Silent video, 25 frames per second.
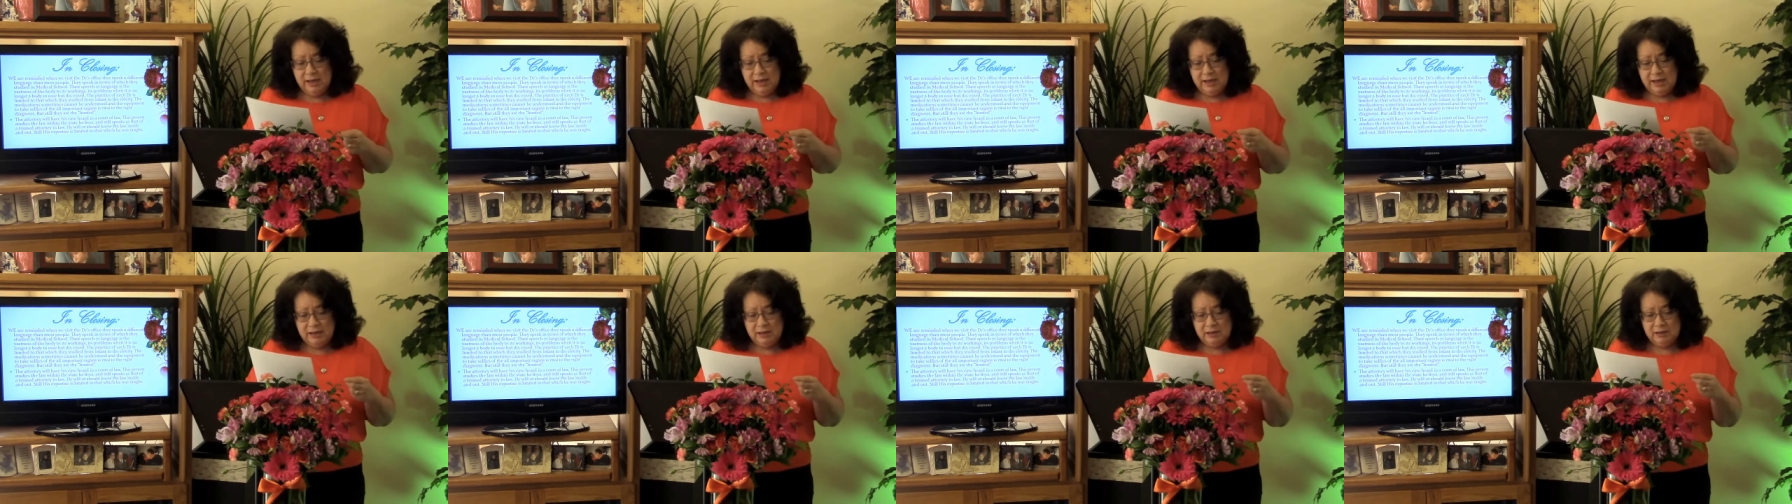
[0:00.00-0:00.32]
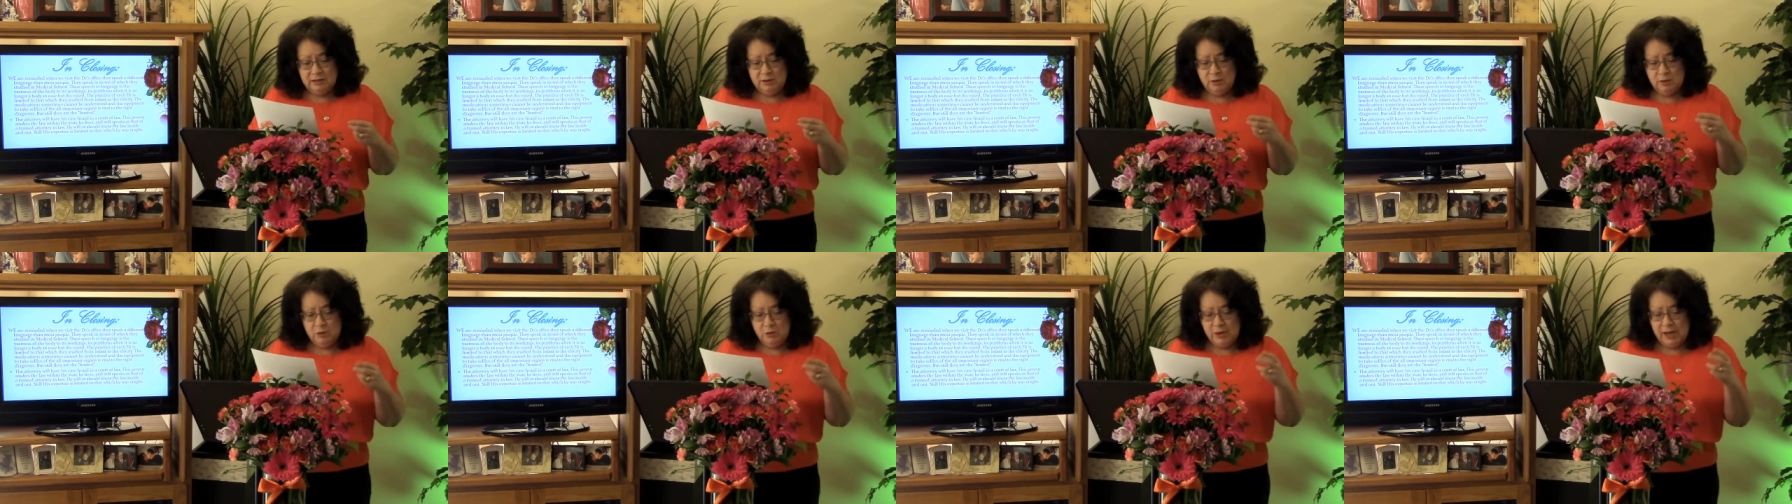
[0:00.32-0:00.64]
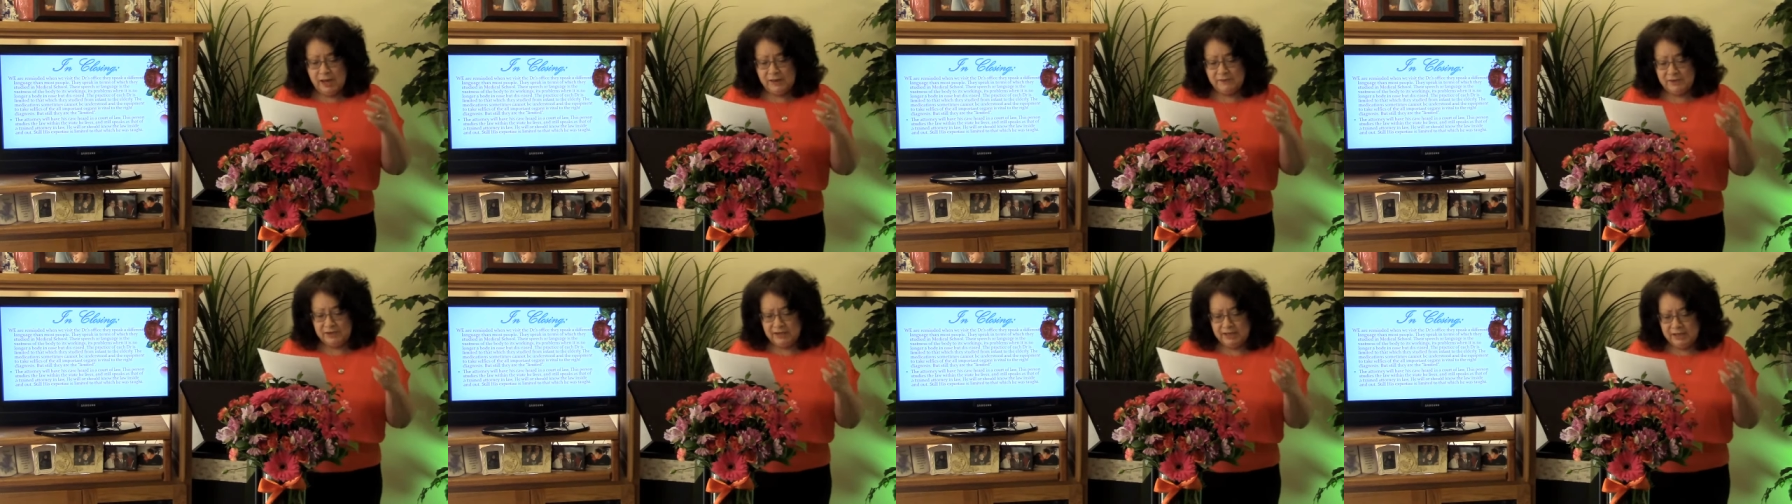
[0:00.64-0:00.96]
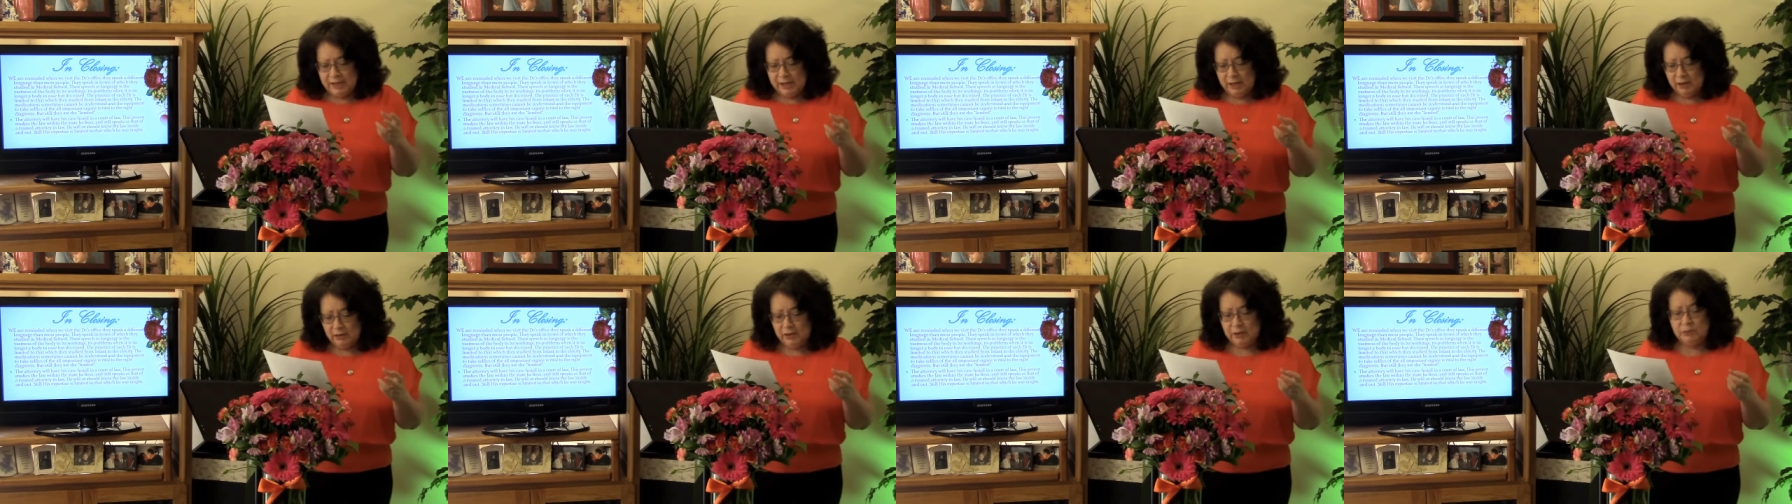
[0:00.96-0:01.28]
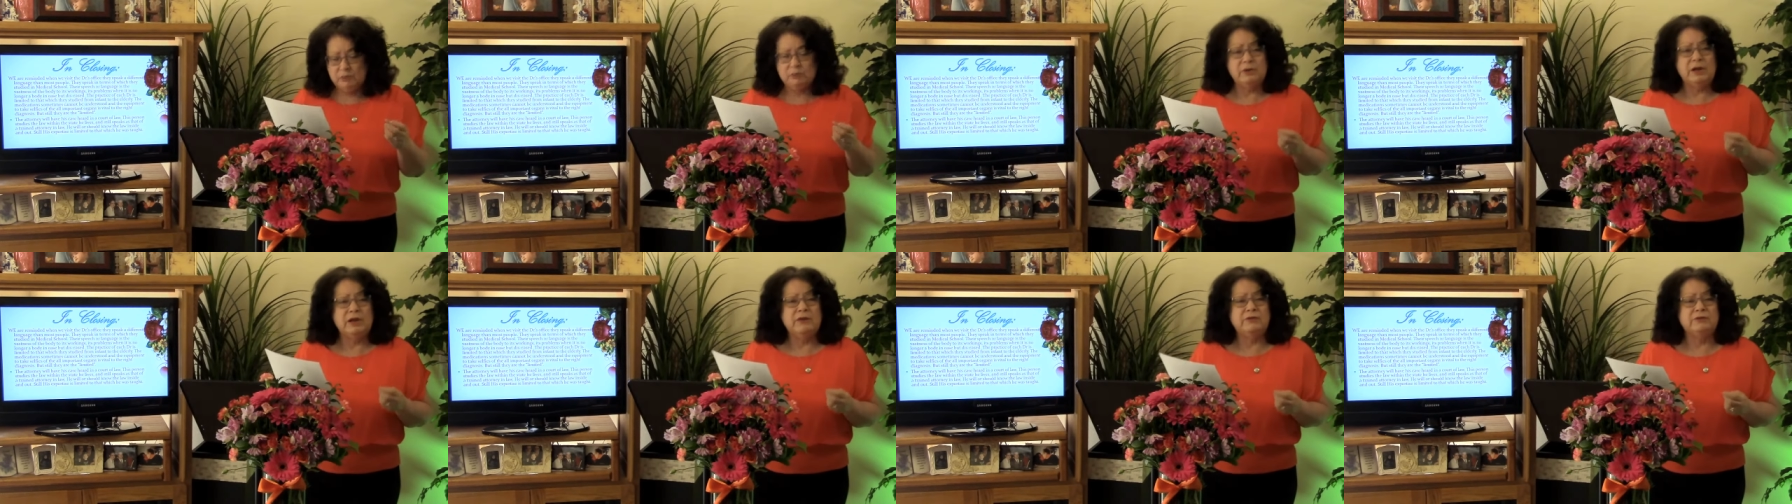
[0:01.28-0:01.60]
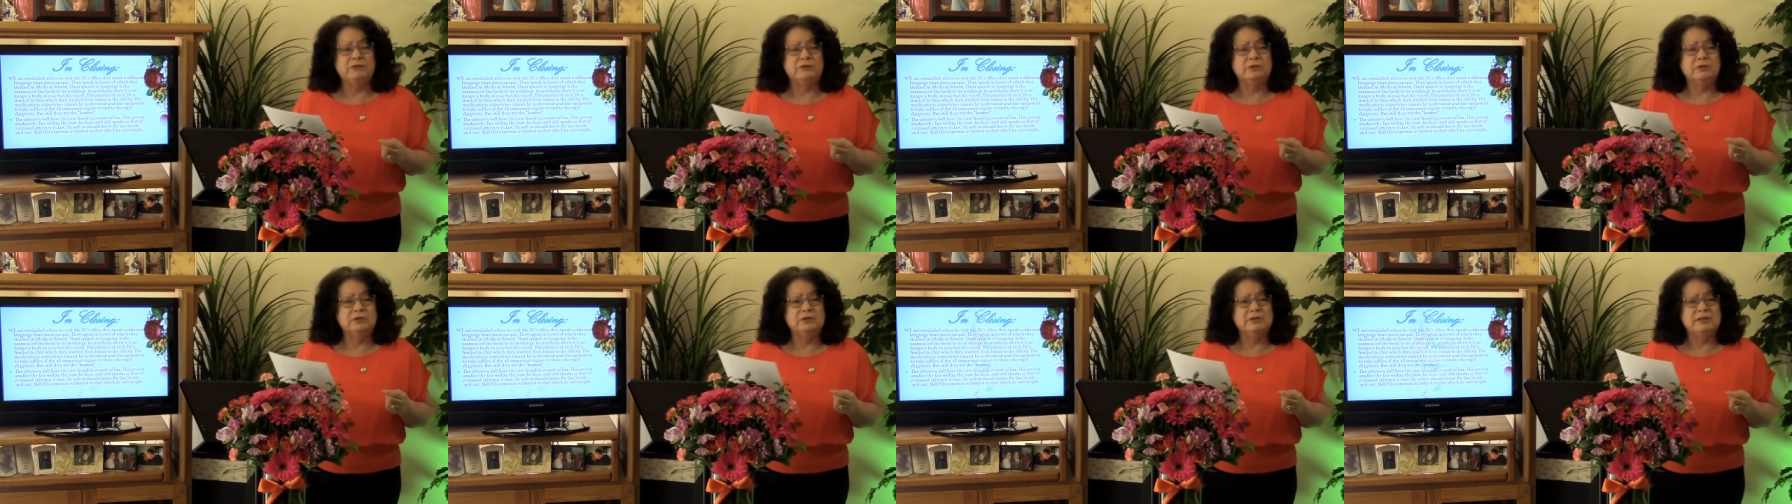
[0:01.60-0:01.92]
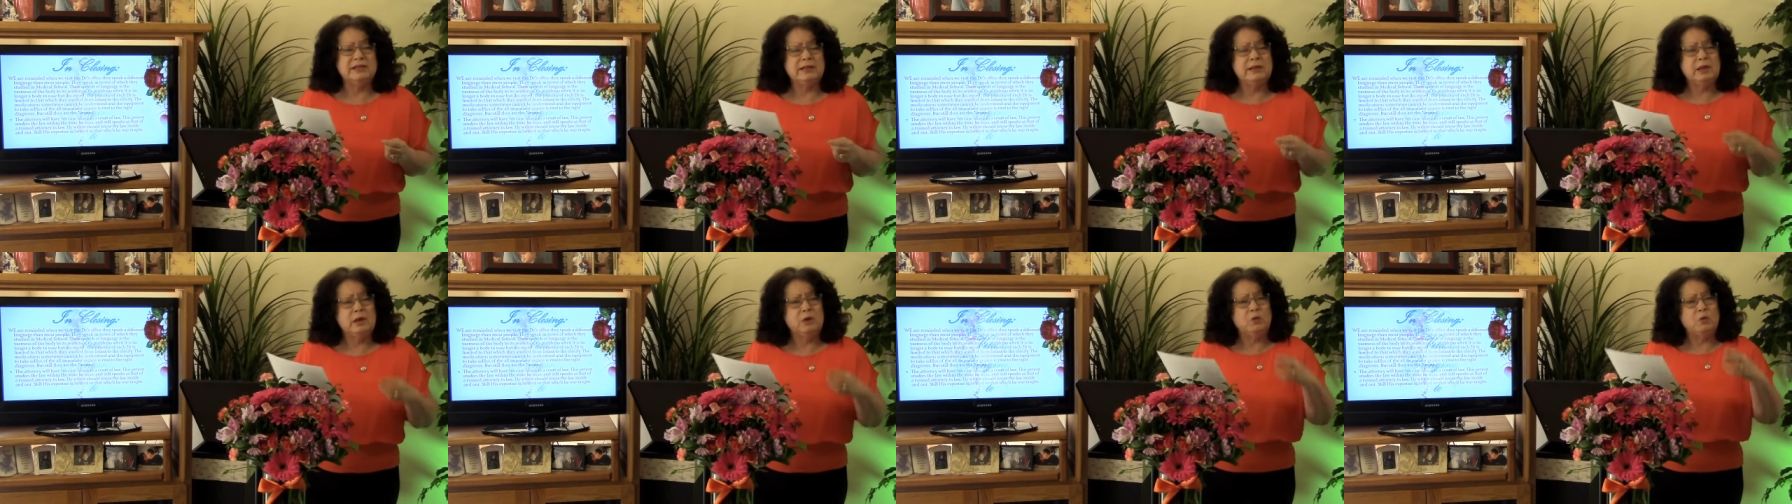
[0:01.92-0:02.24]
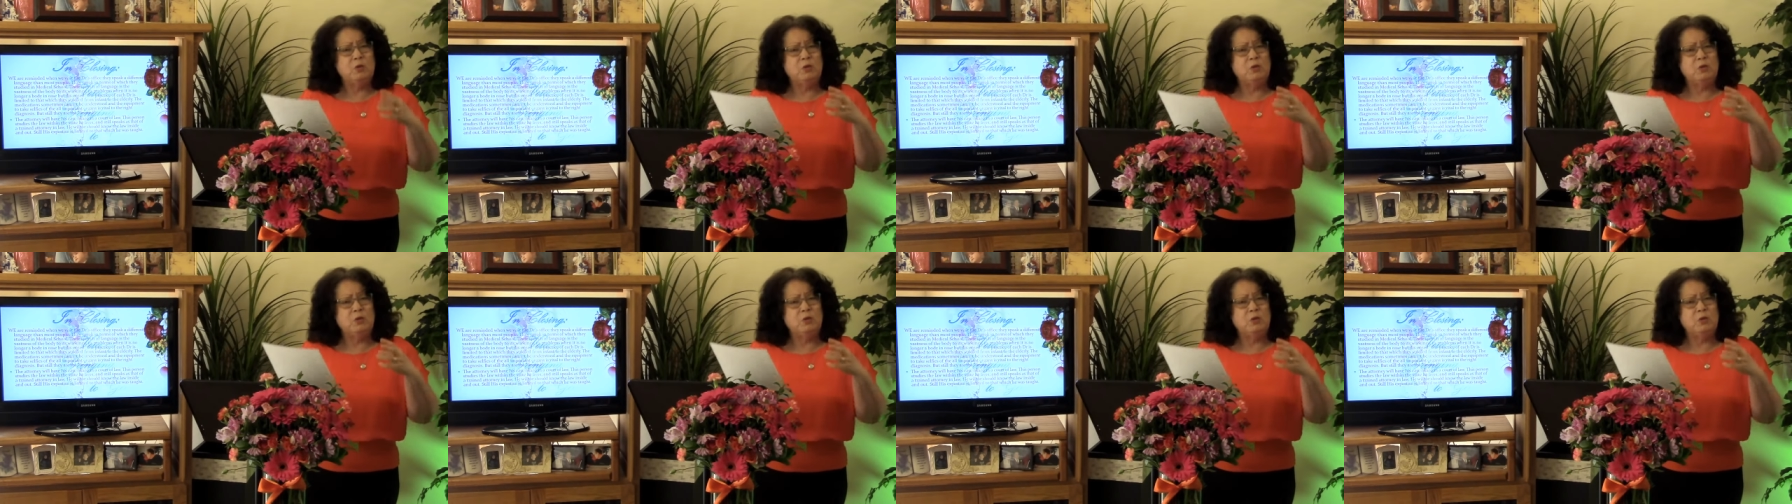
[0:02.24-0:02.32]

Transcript: and who have a caring reverence and that